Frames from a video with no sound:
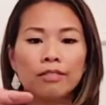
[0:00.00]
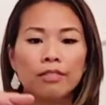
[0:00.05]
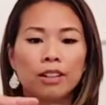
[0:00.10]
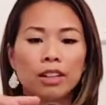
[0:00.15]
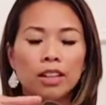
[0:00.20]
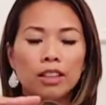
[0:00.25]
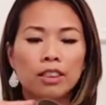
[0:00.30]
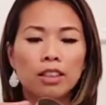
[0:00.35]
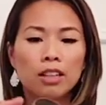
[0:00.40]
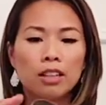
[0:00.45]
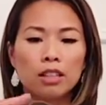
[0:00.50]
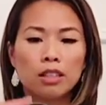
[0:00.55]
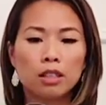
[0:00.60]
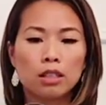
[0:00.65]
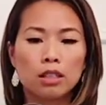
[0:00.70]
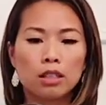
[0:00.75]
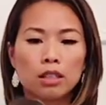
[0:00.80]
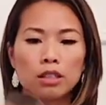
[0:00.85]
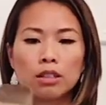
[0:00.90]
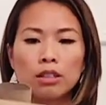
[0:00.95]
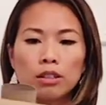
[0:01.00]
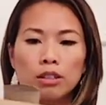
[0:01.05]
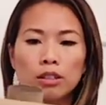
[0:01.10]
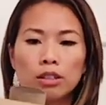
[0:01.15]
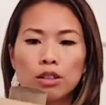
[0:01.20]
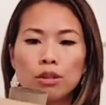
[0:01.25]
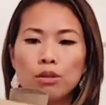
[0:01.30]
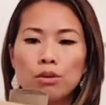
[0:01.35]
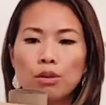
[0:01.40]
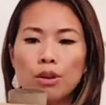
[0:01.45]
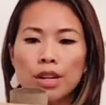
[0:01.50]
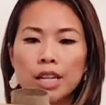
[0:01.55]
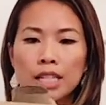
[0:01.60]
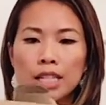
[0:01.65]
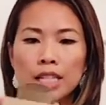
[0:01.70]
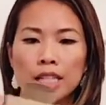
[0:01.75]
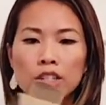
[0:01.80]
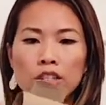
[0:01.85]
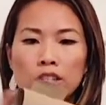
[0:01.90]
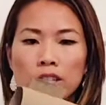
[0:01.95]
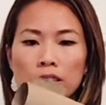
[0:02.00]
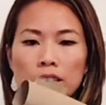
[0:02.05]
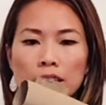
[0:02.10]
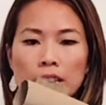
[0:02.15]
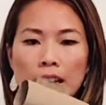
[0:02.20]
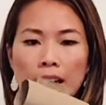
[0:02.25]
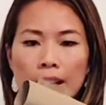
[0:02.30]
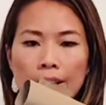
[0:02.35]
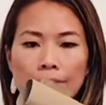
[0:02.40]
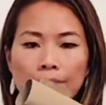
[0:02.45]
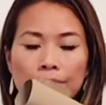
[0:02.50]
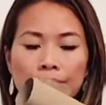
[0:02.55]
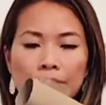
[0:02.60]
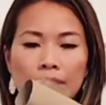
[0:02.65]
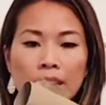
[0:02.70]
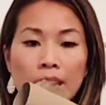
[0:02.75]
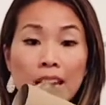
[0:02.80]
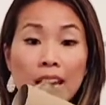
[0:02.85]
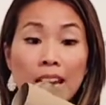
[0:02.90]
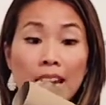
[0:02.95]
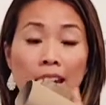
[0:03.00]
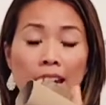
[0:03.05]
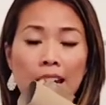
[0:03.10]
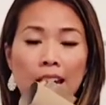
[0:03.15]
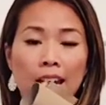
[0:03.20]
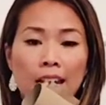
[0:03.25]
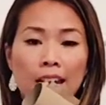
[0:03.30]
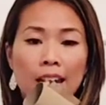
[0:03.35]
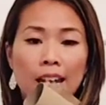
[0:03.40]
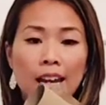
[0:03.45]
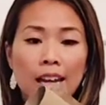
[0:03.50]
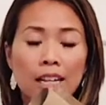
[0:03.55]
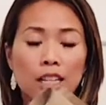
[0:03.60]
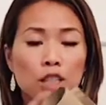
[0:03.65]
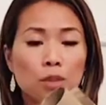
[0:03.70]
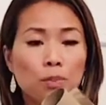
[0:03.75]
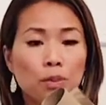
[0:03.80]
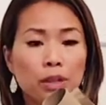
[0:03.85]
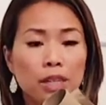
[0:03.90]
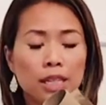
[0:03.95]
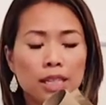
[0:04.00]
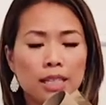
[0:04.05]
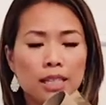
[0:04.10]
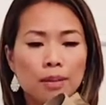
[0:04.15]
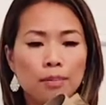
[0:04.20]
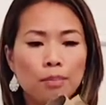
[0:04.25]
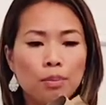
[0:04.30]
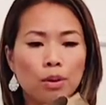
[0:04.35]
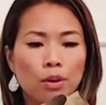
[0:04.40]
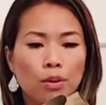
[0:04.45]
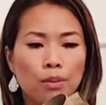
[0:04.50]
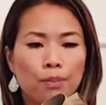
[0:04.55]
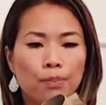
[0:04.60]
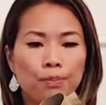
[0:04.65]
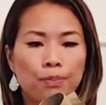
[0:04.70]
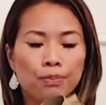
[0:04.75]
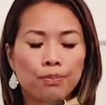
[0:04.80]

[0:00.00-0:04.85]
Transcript: Nothing's too crazy just yet. And it's pretty simple.